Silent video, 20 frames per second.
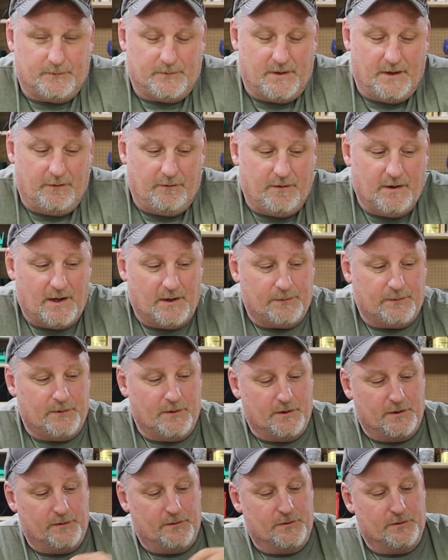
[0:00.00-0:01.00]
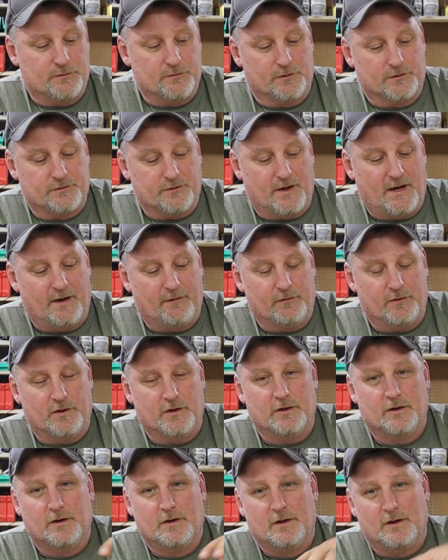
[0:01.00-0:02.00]
They've got the drill
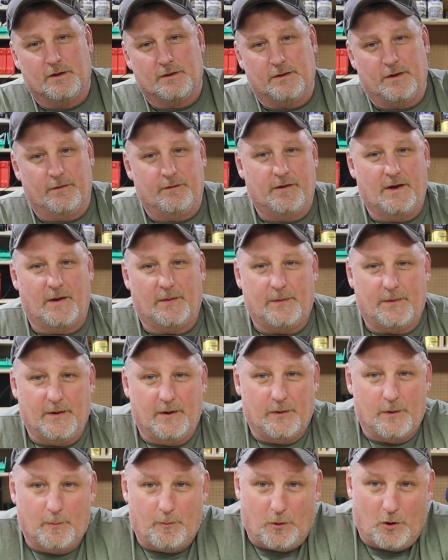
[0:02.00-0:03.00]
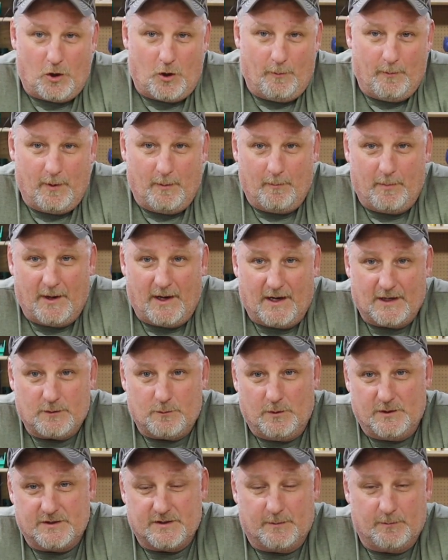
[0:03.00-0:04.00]
driver, they've got the palm impact,
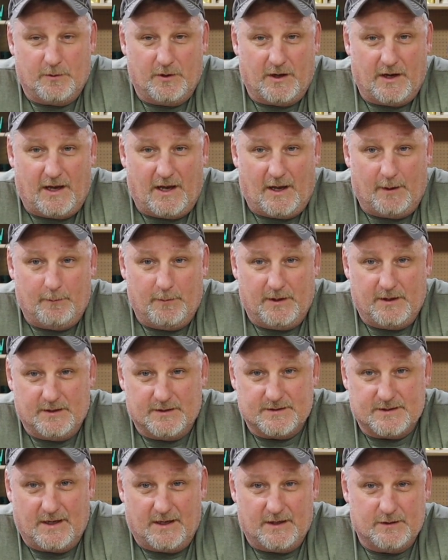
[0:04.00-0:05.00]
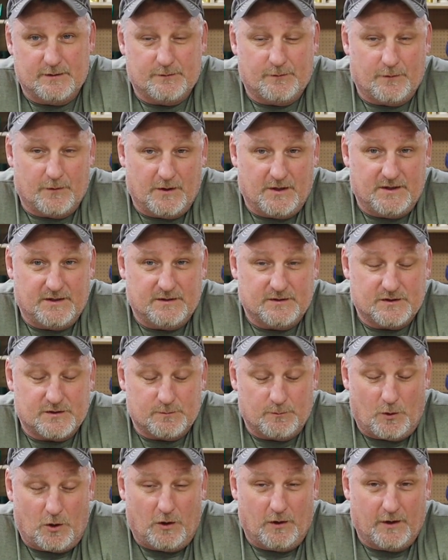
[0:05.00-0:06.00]
which I'm going to add because that is very
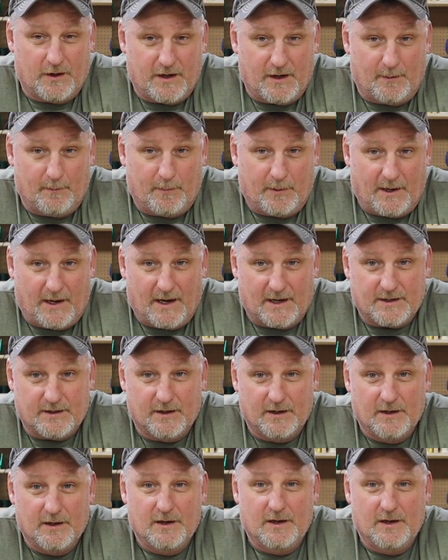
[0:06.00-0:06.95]
small and compact,